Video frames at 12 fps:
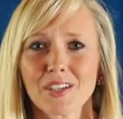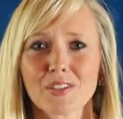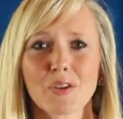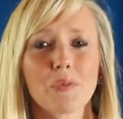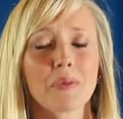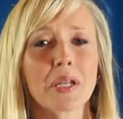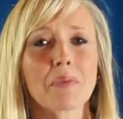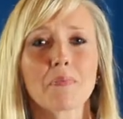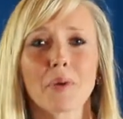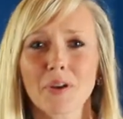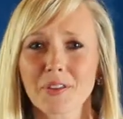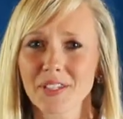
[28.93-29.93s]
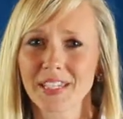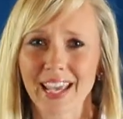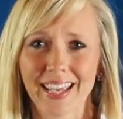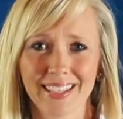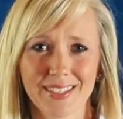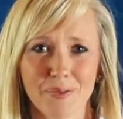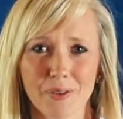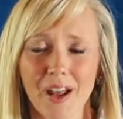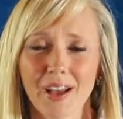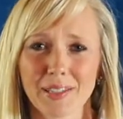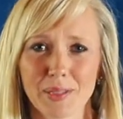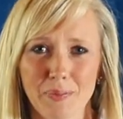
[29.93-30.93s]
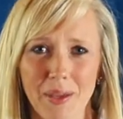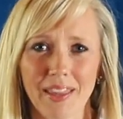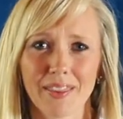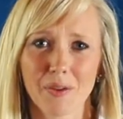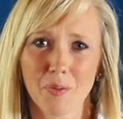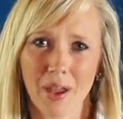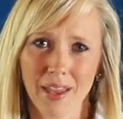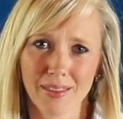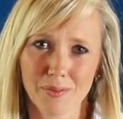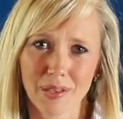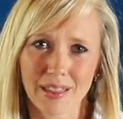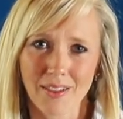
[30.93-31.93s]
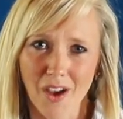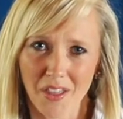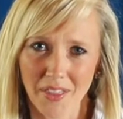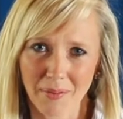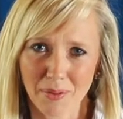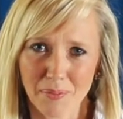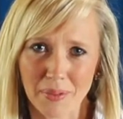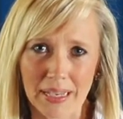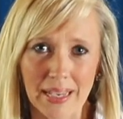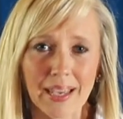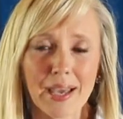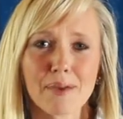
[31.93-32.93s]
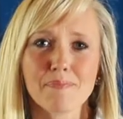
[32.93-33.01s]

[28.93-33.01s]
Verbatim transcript: So many birthdays were not spent the way that we thought they would be.